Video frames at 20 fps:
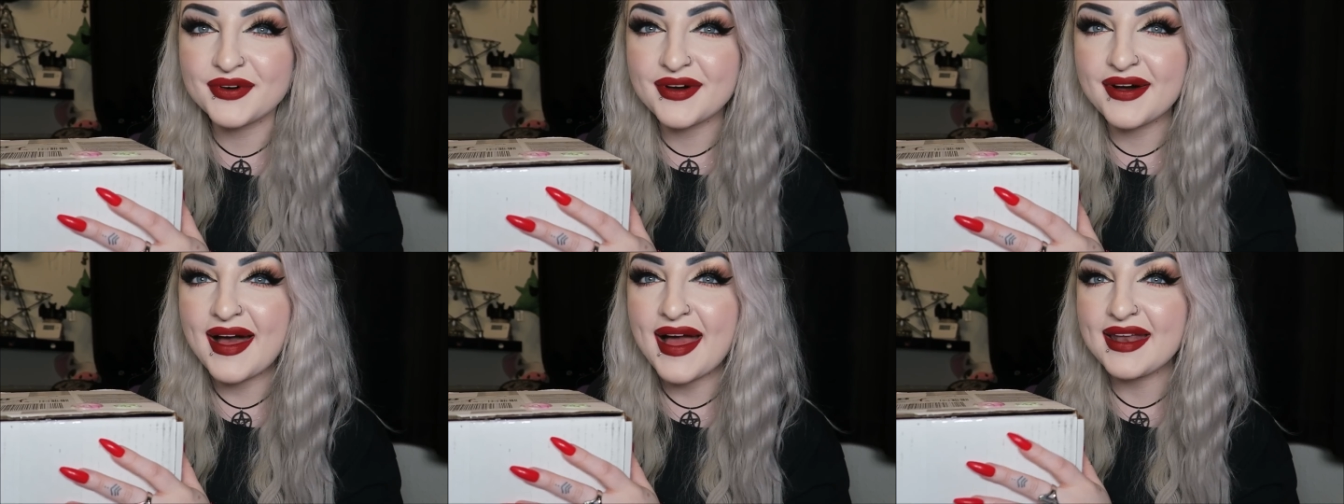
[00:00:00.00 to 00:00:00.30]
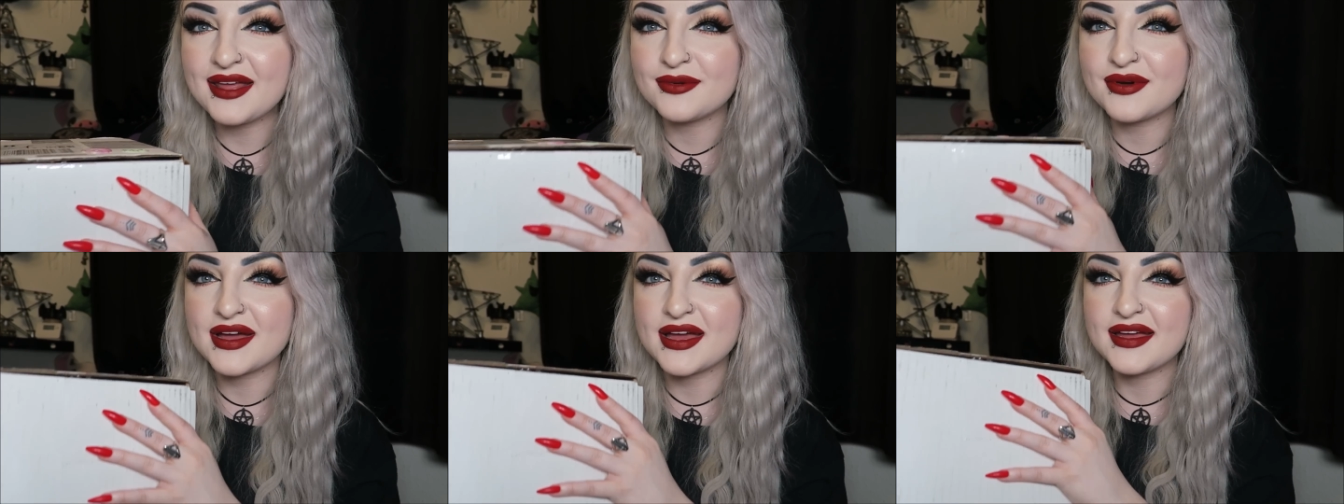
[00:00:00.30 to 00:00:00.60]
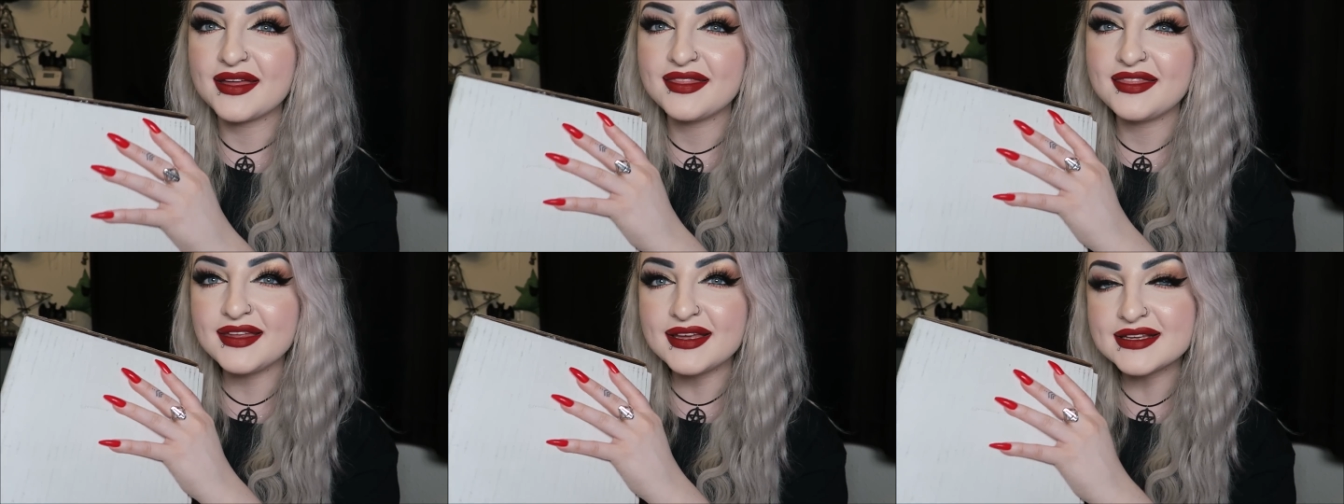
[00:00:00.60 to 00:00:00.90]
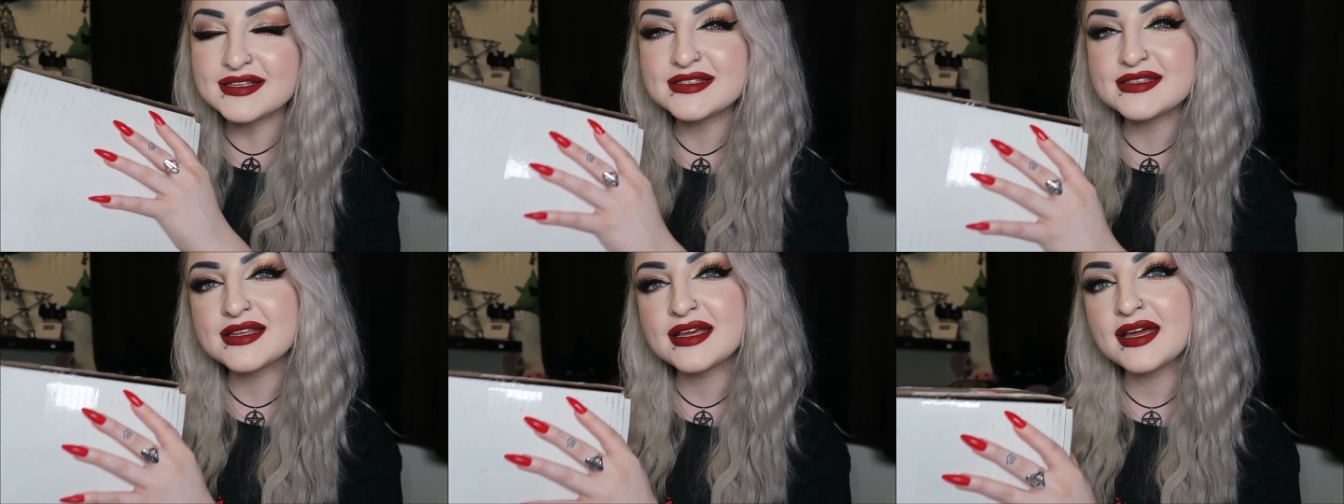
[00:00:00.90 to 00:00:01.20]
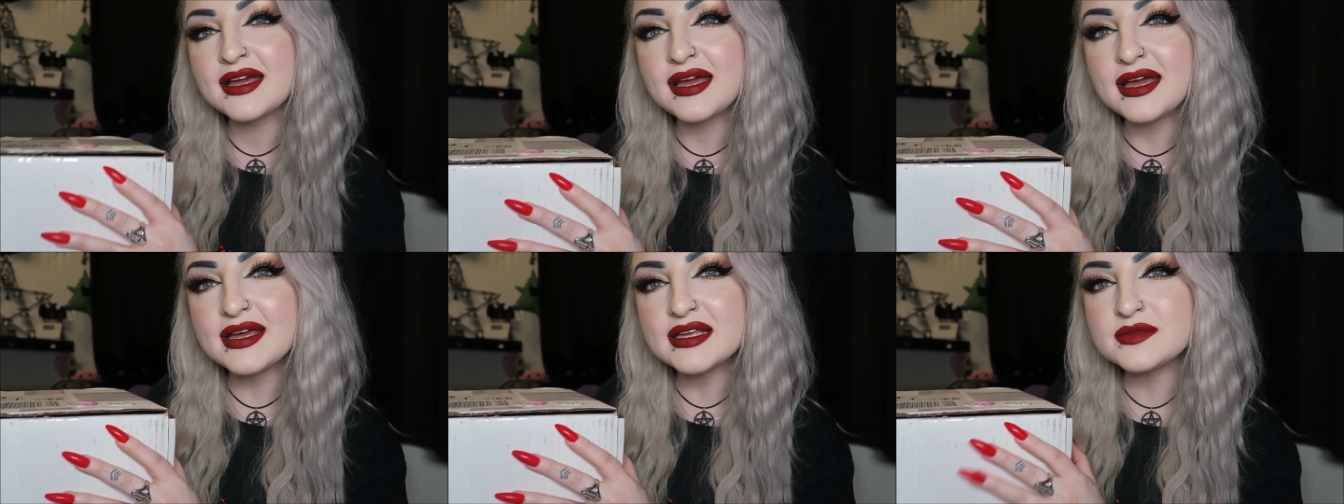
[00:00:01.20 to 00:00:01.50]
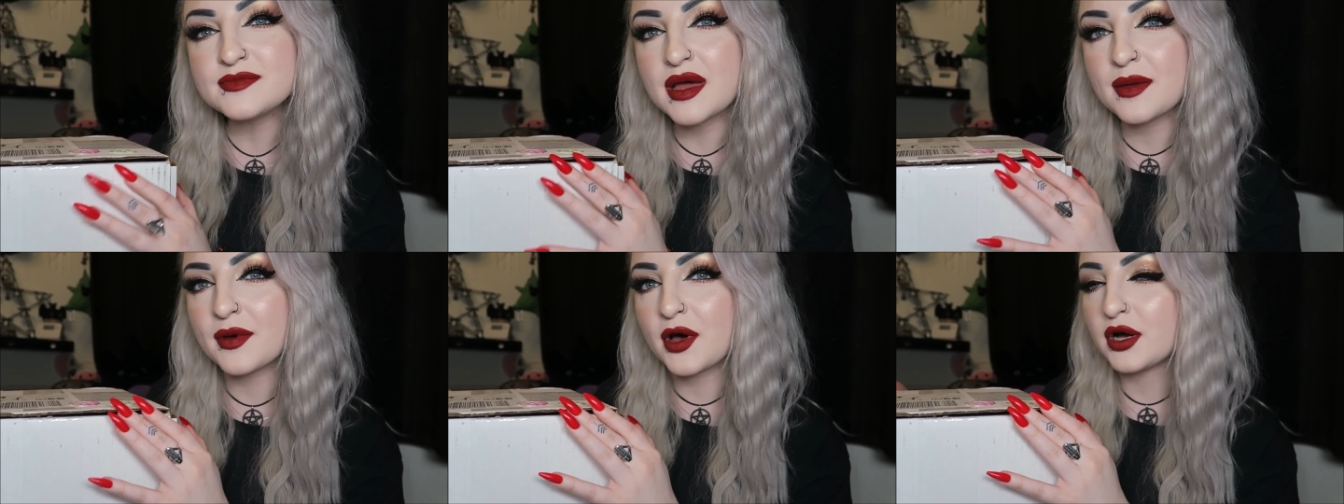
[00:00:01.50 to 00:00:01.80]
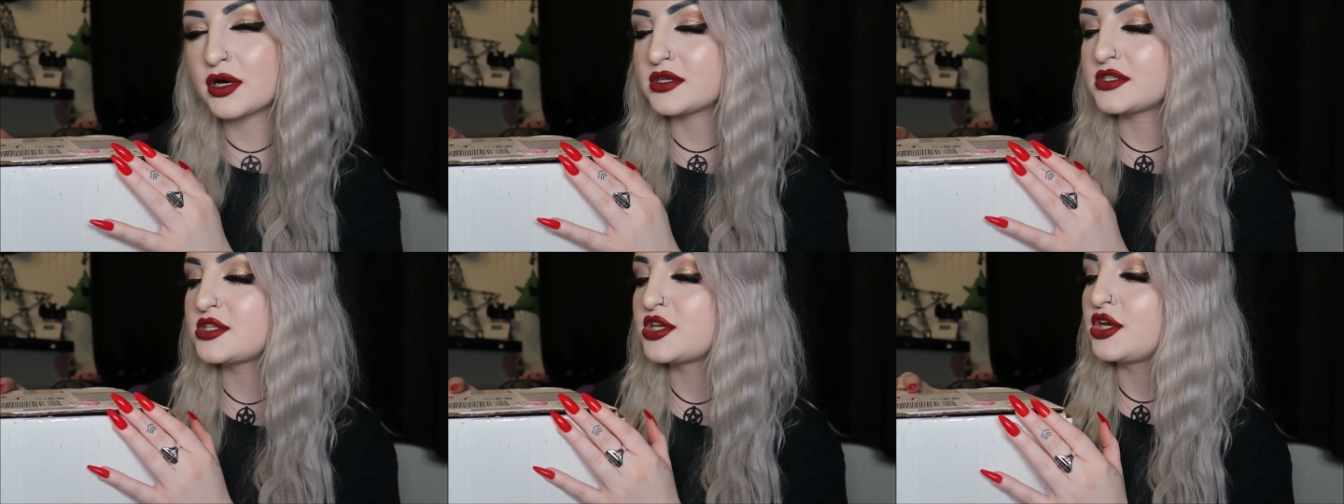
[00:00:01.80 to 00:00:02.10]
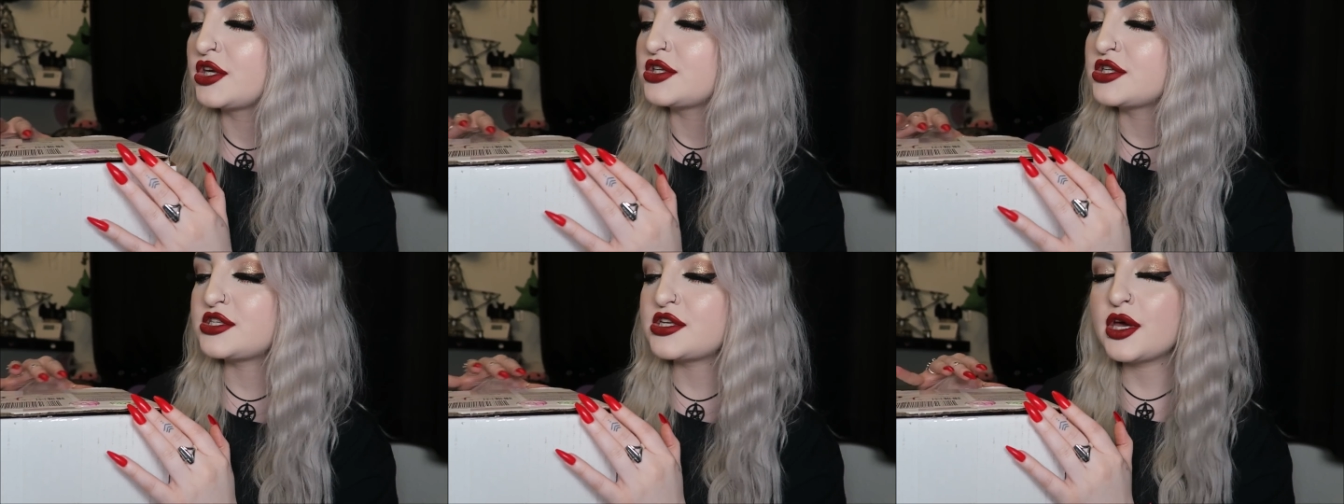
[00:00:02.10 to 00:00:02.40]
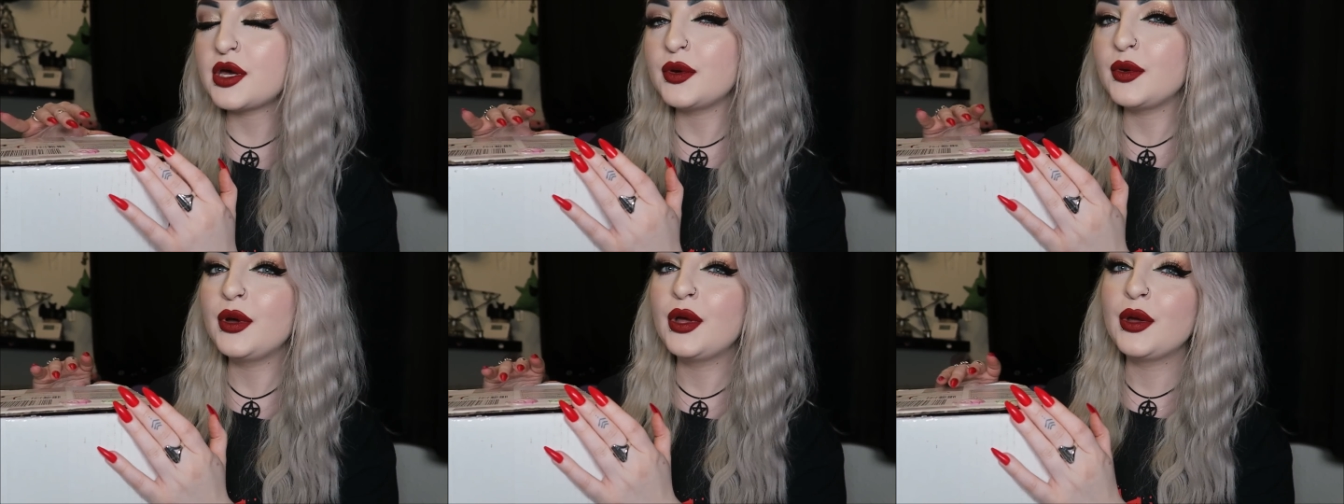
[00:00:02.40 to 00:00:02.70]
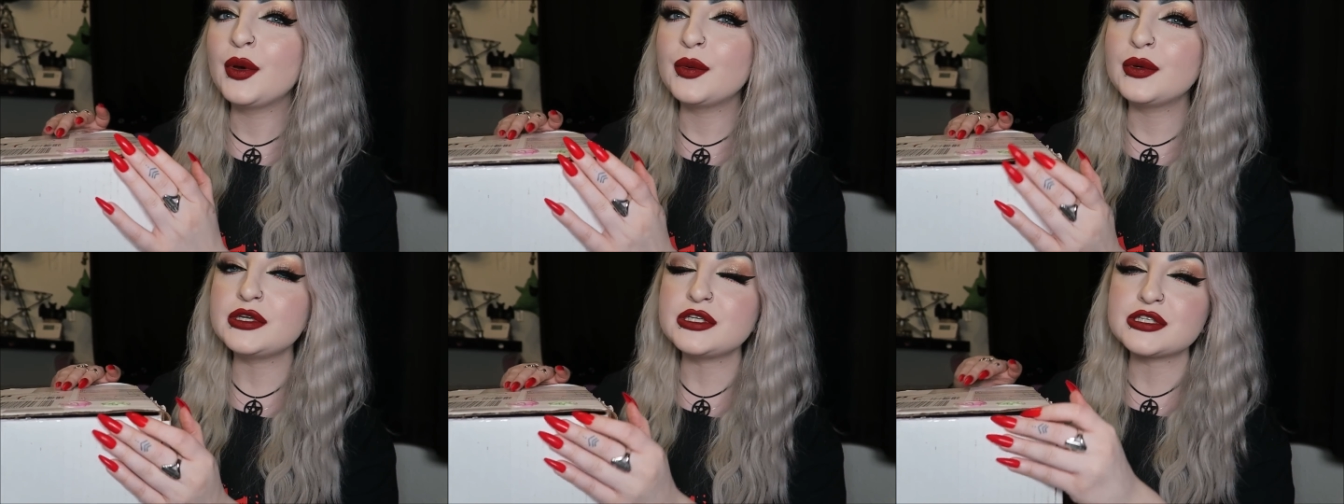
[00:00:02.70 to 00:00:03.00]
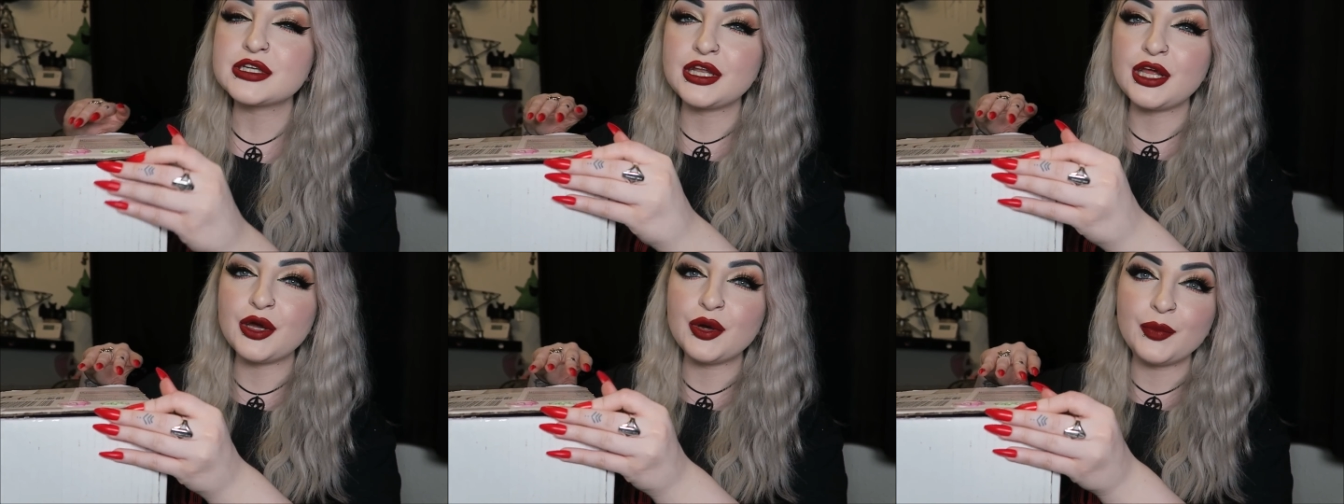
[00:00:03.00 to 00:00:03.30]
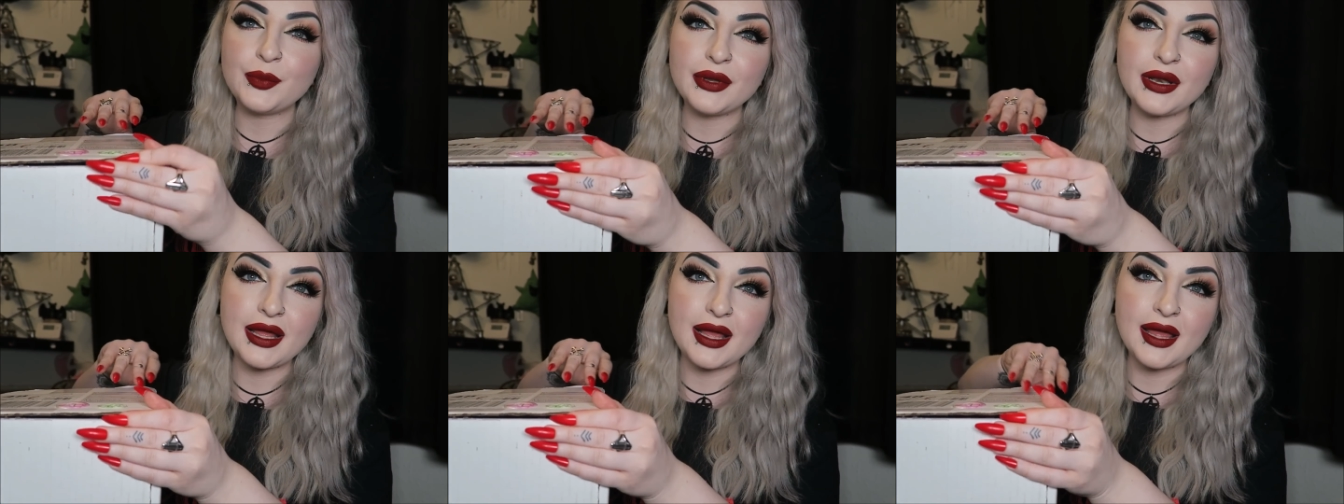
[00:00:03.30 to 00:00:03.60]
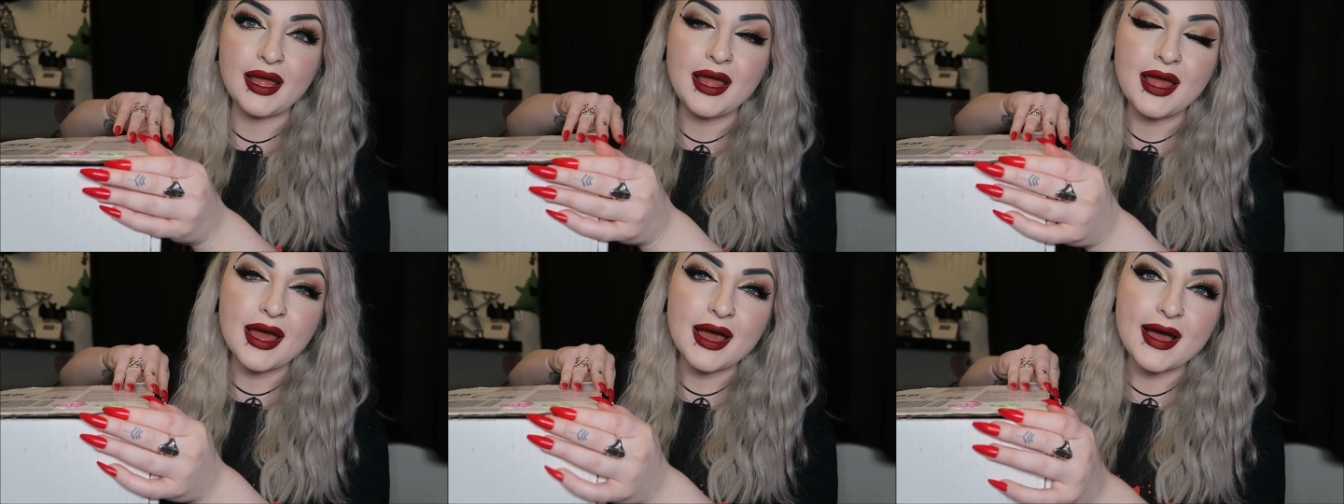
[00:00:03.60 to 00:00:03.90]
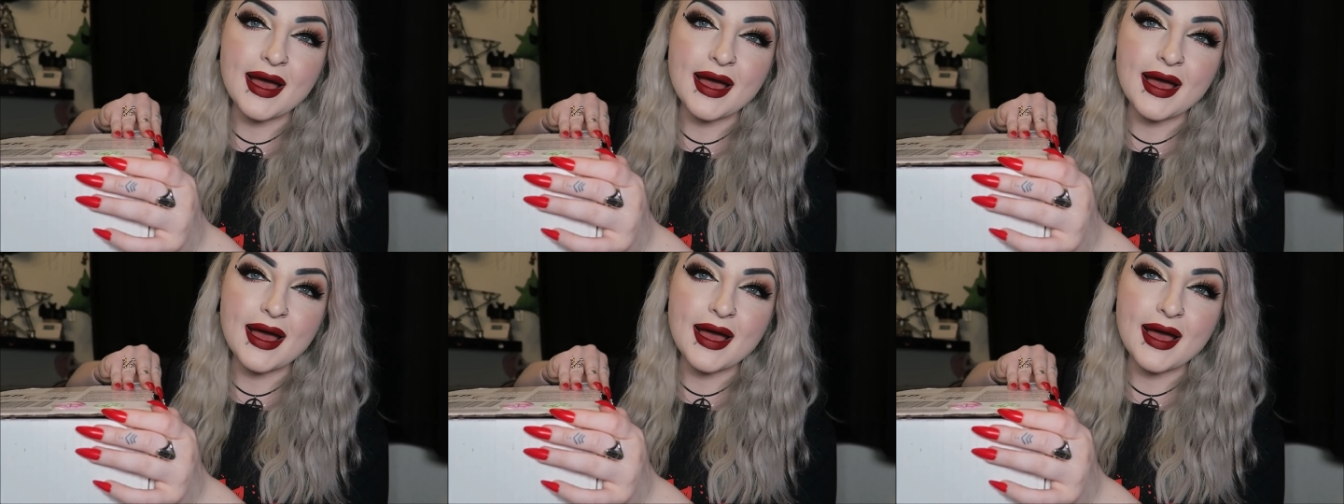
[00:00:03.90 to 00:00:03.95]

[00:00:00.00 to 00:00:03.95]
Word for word: but anyway this is my box so we're just going to open it